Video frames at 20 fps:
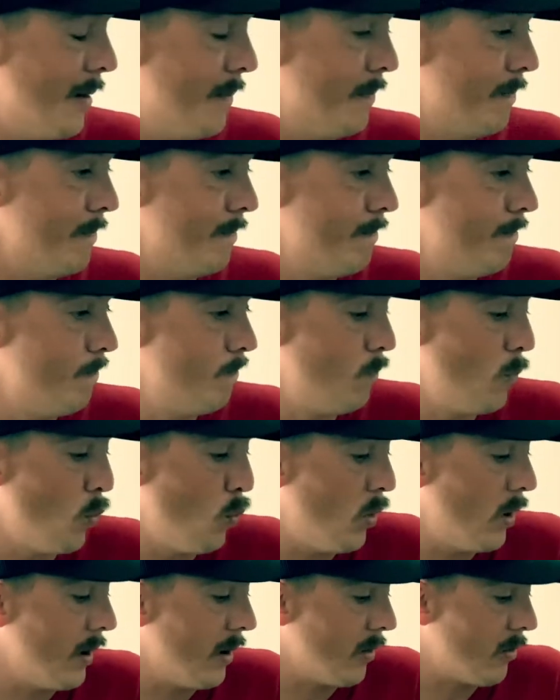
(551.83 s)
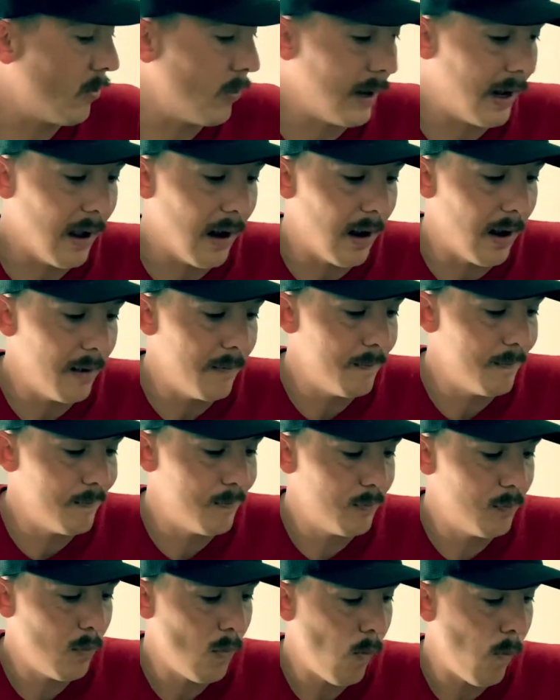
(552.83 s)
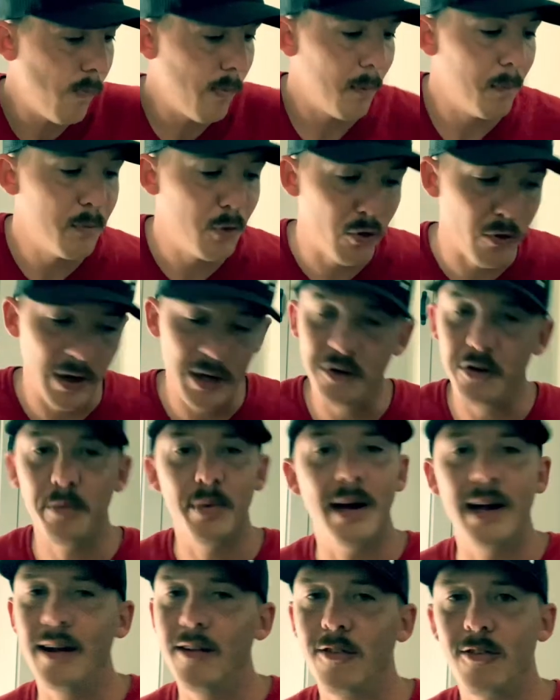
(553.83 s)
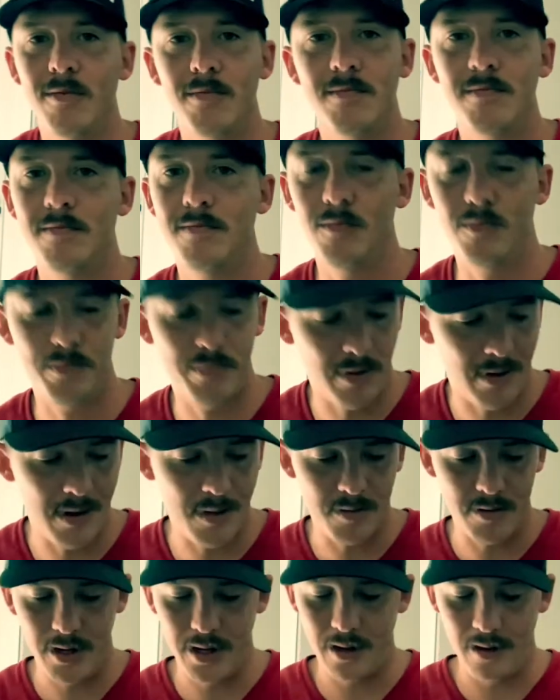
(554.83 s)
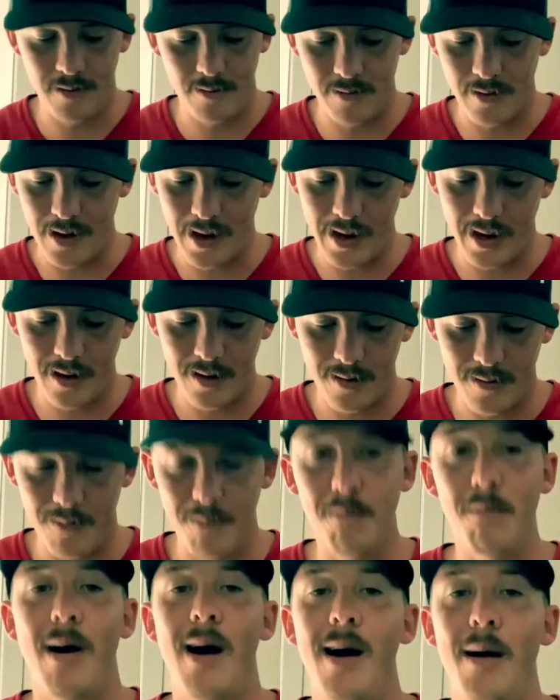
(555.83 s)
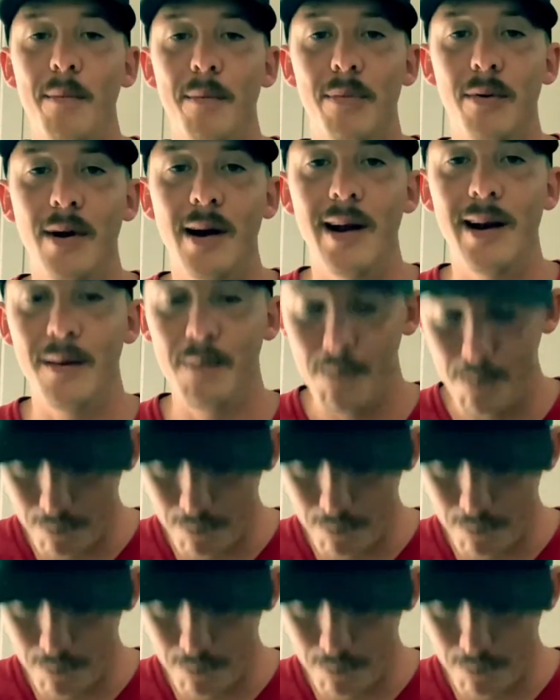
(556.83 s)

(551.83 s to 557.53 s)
mean? What else we got? Creature baits. Probably like my bread and